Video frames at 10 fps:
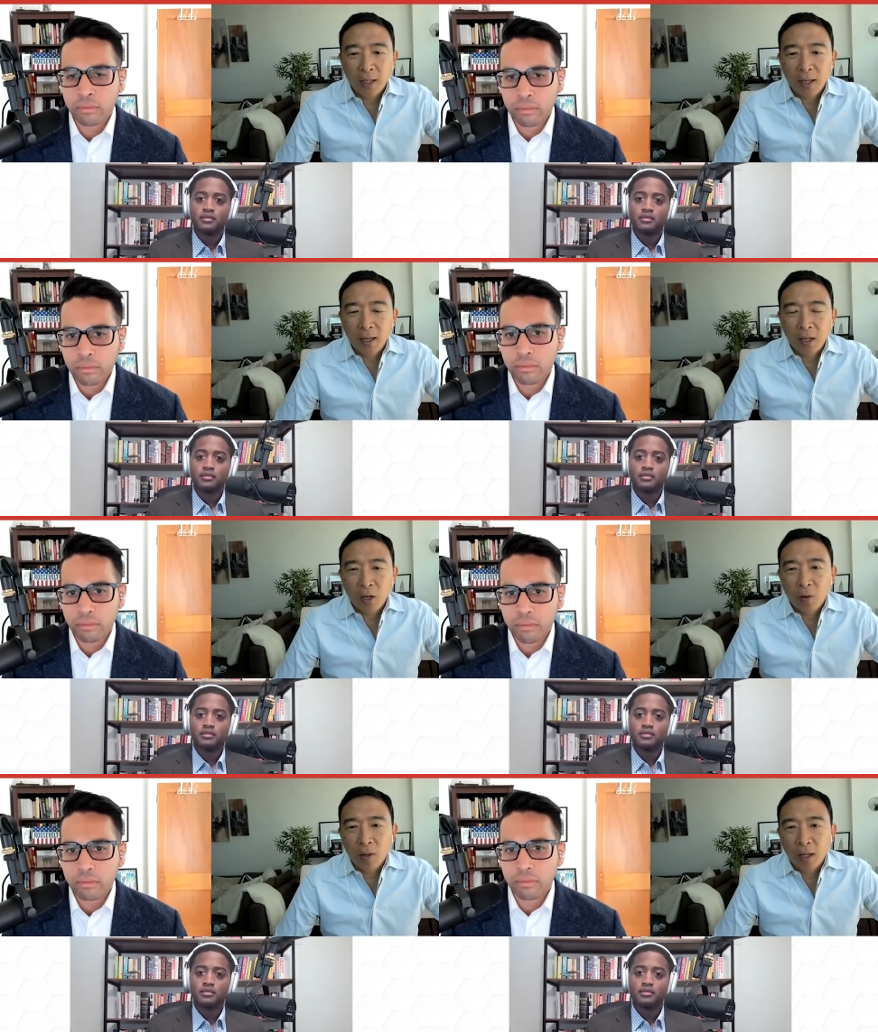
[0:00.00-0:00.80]
Speaker 1: uh, you
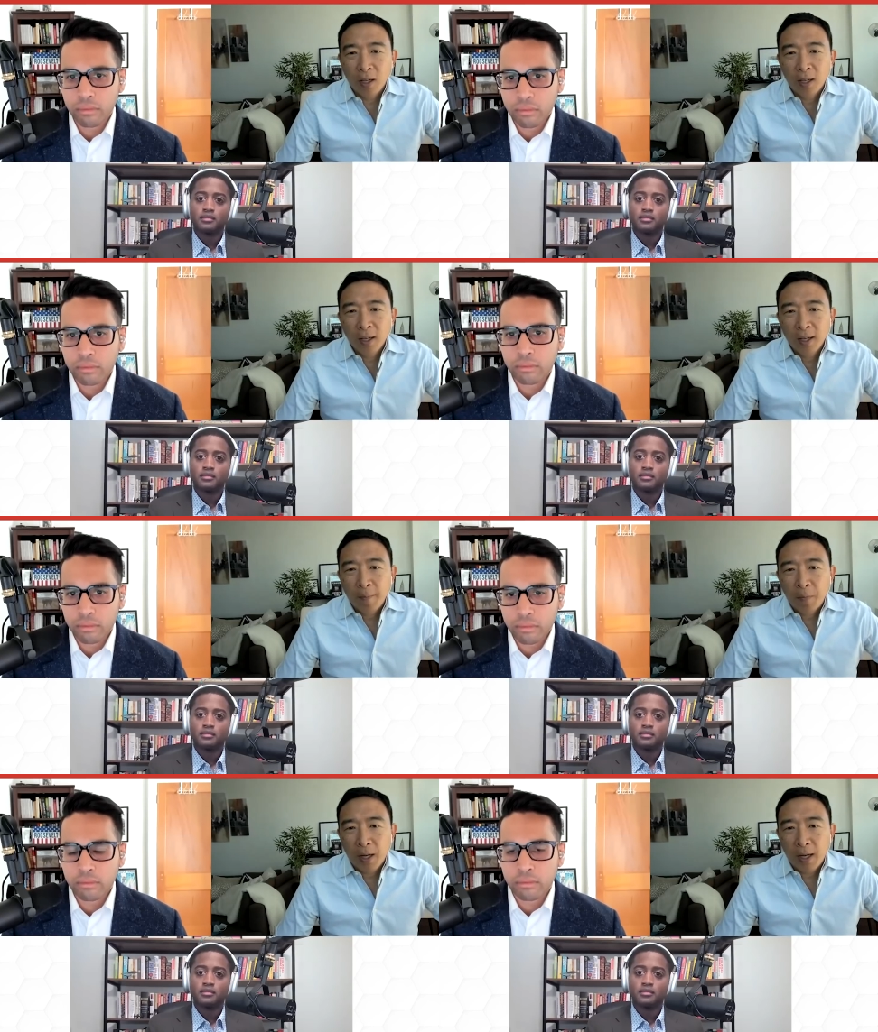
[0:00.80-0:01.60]
know, the
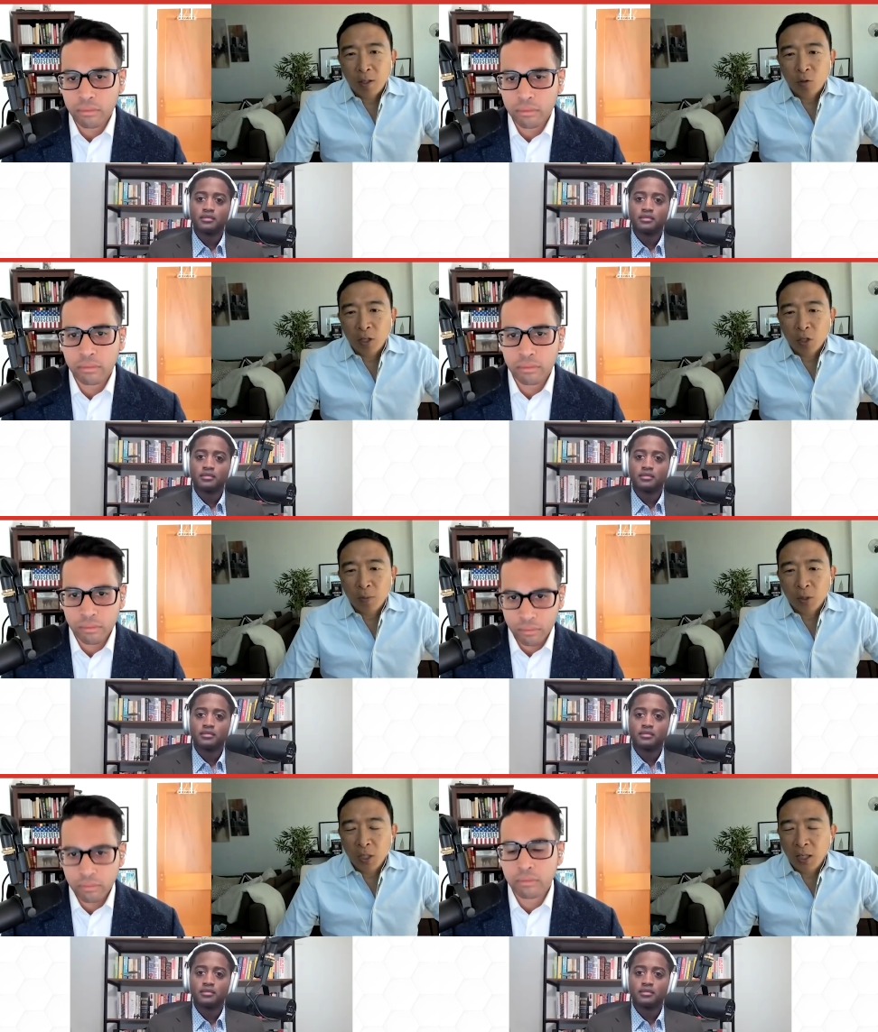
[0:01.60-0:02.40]
uh, entrenched
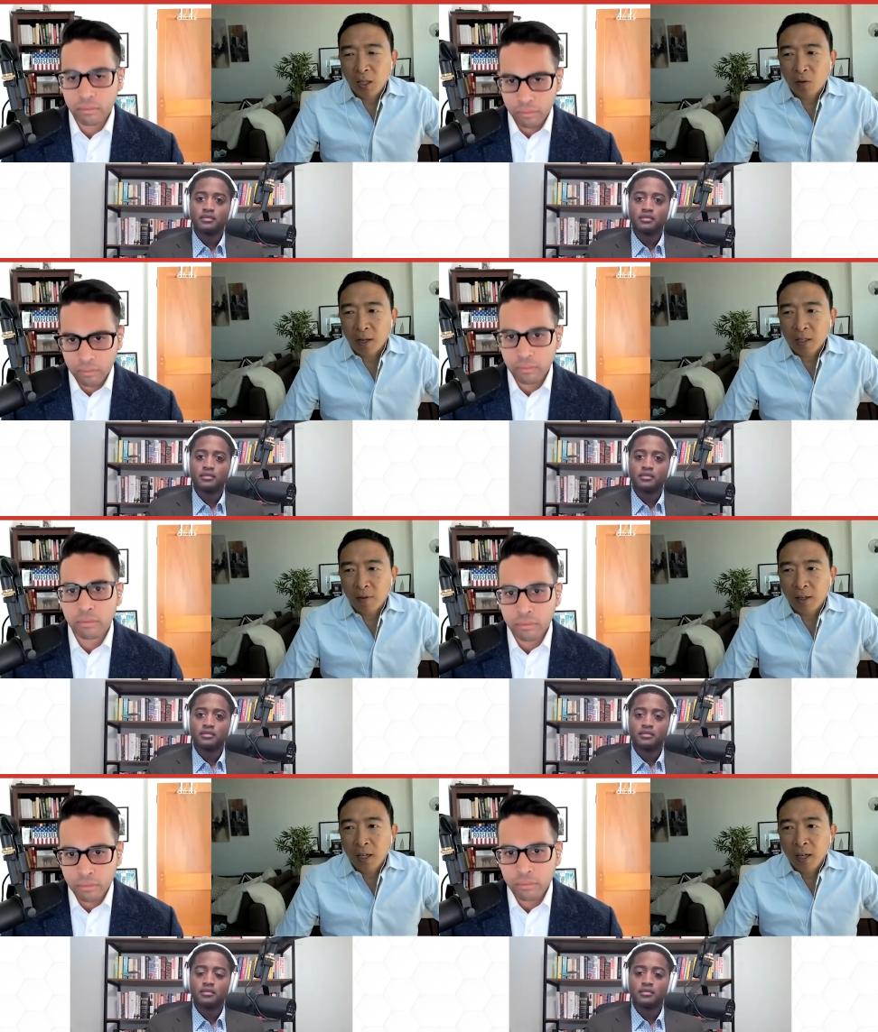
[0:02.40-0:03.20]
machine and the rest
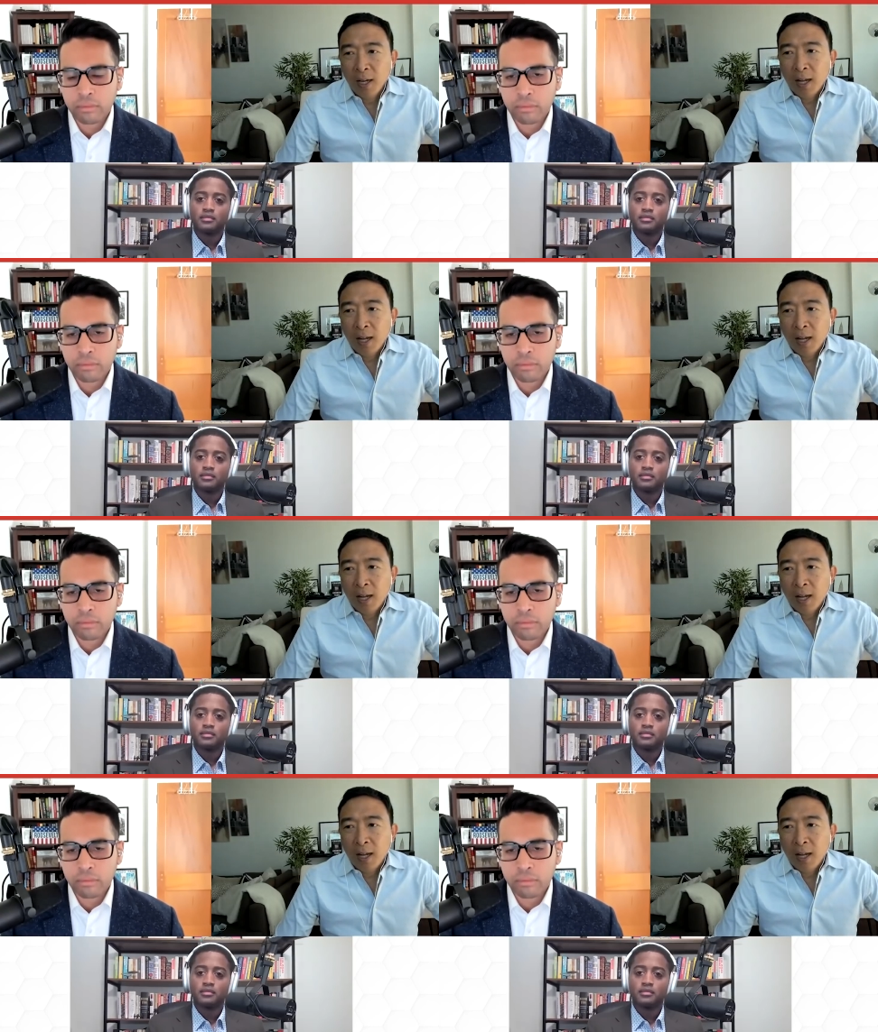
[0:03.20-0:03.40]
of it.